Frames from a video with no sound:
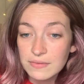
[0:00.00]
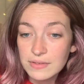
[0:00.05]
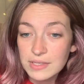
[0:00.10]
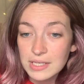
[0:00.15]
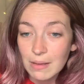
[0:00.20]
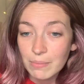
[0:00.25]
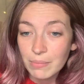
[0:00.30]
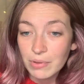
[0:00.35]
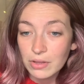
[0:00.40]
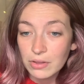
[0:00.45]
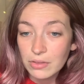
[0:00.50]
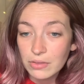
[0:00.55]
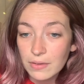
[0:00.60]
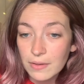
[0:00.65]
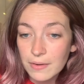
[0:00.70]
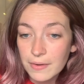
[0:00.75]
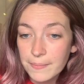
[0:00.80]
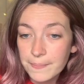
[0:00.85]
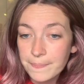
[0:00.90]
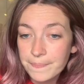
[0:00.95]
of Sabbath.
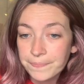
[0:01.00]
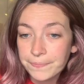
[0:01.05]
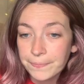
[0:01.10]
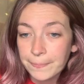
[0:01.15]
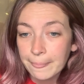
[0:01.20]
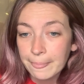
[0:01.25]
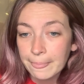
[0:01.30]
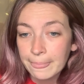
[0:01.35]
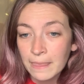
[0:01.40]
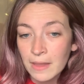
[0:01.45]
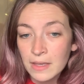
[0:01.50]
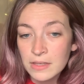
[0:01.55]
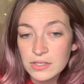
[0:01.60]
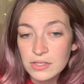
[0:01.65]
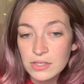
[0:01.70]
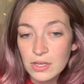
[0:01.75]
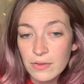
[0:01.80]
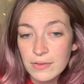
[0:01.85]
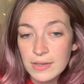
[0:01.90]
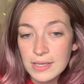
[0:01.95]
And
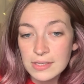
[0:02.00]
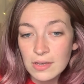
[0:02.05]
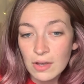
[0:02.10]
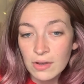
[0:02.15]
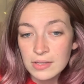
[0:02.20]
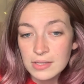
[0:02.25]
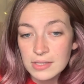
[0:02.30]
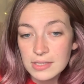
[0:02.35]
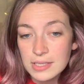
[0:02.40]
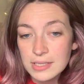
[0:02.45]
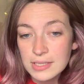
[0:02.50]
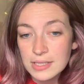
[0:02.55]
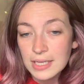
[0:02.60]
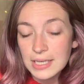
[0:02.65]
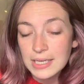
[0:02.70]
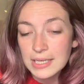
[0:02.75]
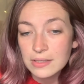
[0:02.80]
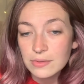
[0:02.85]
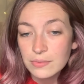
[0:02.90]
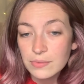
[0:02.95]
so his answer to the
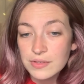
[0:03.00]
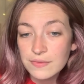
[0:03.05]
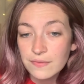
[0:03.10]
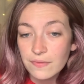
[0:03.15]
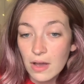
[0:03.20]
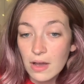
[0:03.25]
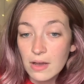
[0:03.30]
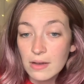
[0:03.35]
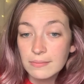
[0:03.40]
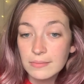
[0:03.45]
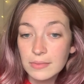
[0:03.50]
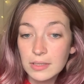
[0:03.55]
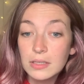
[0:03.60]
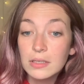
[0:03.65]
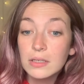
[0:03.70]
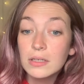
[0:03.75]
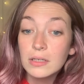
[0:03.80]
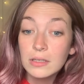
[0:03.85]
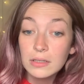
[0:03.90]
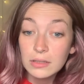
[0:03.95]
leader was firm.
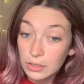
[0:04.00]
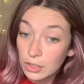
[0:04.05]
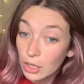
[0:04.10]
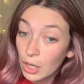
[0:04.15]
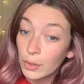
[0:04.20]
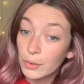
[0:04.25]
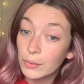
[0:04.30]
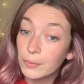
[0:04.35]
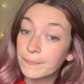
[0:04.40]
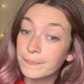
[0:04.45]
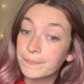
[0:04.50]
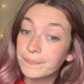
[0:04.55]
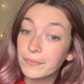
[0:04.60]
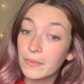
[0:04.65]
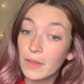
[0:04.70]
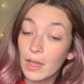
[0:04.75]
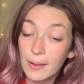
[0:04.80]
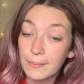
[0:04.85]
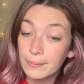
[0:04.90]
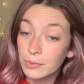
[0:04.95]
"No,
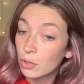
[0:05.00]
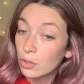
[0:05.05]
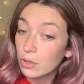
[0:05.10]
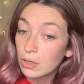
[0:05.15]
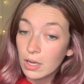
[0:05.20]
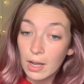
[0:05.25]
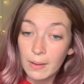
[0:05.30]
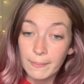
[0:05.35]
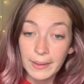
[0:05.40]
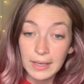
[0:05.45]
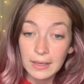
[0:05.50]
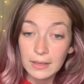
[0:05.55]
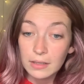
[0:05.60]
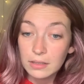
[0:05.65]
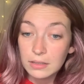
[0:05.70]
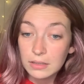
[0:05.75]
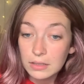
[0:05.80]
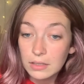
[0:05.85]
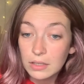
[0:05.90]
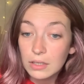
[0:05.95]
I'm not coming.
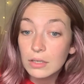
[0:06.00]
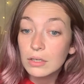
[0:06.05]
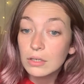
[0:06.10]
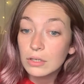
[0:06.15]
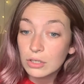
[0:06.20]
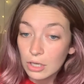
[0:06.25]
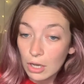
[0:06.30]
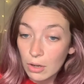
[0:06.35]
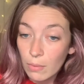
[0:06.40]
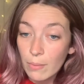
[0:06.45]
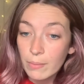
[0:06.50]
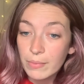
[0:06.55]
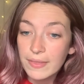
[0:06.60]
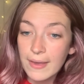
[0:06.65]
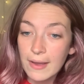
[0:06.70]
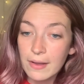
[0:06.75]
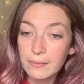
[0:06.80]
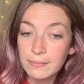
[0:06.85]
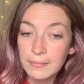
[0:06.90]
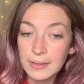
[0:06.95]
Go on
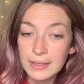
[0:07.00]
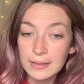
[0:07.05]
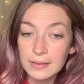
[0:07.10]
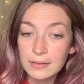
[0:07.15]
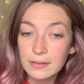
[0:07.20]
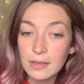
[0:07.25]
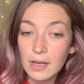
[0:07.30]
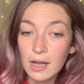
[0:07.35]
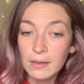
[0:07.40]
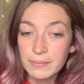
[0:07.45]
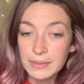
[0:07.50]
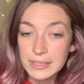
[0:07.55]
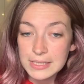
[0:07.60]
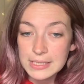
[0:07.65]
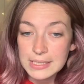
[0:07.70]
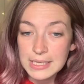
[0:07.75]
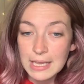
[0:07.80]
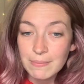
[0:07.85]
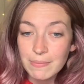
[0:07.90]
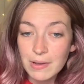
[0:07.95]
without me. I must
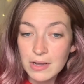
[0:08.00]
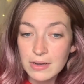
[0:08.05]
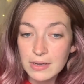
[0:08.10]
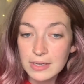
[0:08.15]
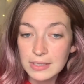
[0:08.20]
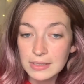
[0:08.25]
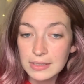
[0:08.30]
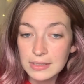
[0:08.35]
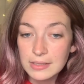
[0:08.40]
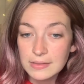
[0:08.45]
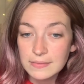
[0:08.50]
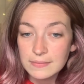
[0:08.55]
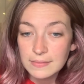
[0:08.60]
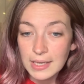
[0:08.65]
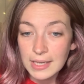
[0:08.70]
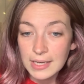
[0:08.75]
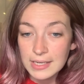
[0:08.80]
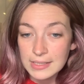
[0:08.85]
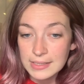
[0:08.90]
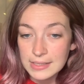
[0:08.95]
stay behind."
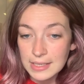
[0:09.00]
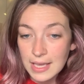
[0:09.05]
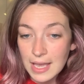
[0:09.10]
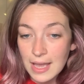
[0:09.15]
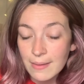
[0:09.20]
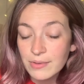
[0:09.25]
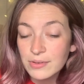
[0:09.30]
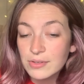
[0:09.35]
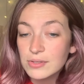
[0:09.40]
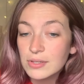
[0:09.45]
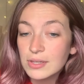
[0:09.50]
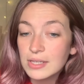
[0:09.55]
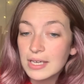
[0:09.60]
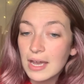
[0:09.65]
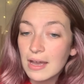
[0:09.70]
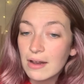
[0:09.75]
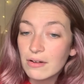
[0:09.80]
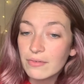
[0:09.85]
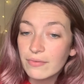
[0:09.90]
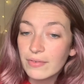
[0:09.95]
And as the camels on the
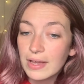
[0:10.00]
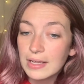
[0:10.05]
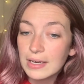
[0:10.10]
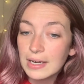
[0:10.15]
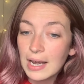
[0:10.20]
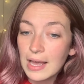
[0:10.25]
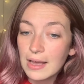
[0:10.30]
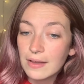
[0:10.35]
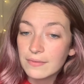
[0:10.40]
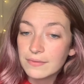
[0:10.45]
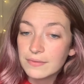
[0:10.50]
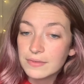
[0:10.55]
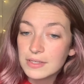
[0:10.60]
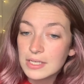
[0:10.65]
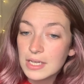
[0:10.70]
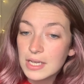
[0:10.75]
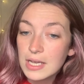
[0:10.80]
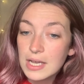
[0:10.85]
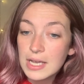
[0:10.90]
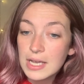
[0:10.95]
caravan left,
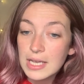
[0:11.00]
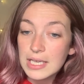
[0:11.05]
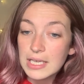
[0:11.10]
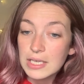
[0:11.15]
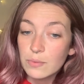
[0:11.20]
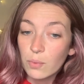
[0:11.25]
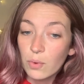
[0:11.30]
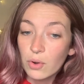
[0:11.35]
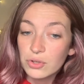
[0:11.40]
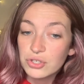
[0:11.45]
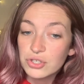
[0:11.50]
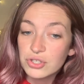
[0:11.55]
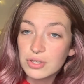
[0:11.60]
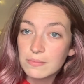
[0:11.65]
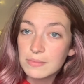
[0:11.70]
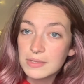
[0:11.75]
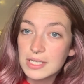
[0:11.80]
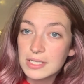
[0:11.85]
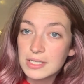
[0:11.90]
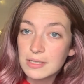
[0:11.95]
he watched
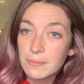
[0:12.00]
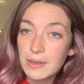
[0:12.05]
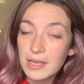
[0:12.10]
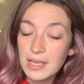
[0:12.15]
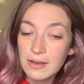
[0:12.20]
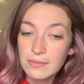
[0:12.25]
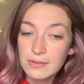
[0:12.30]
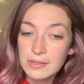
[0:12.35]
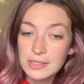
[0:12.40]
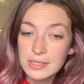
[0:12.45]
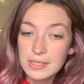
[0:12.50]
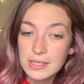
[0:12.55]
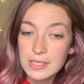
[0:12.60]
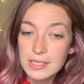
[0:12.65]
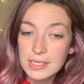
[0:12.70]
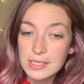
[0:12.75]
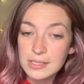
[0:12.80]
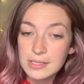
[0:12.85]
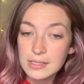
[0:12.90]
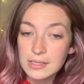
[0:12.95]
them disappear into the
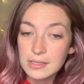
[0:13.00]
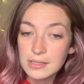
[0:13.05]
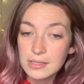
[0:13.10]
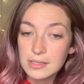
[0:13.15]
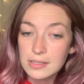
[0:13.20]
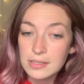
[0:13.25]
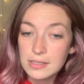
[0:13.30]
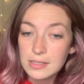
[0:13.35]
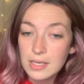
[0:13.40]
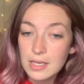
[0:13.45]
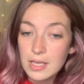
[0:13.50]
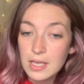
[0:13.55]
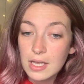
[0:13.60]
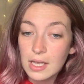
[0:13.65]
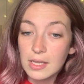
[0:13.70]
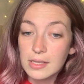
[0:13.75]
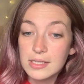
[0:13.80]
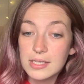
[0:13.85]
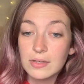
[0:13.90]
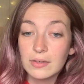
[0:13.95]
distance
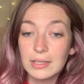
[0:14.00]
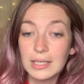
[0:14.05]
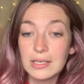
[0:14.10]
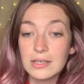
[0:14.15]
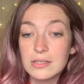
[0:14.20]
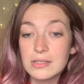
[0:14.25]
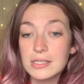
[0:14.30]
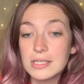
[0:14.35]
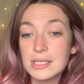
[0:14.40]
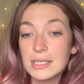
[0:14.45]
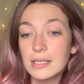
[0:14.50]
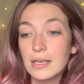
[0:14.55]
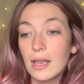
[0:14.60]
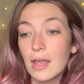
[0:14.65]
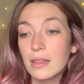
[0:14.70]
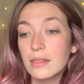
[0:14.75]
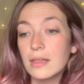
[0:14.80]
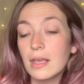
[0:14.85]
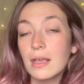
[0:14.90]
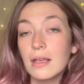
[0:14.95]
until he could see
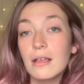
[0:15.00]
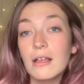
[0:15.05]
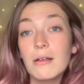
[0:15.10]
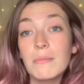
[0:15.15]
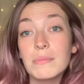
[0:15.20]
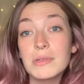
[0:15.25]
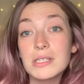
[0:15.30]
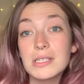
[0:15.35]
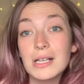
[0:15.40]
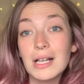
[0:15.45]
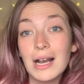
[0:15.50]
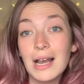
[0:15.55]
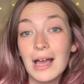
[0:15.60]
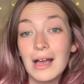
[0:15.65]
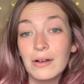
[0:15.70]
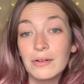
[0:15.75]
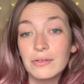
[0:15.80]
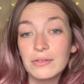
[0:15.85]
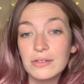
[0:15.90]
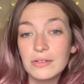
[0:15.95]
nothing but a
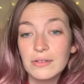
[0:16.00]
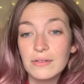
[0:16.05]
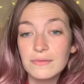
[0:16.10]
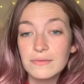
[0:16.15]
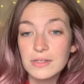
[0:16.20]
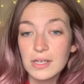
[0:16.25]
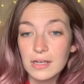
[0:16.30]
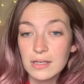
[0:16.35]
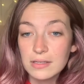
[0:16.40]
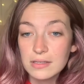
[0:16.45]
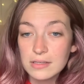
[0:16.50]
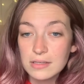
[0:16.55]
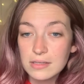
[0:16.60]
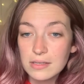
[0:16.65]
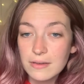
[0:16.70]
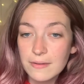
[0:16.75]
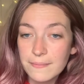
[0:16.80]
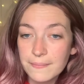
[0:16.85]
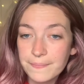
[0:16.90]
cloud of dust.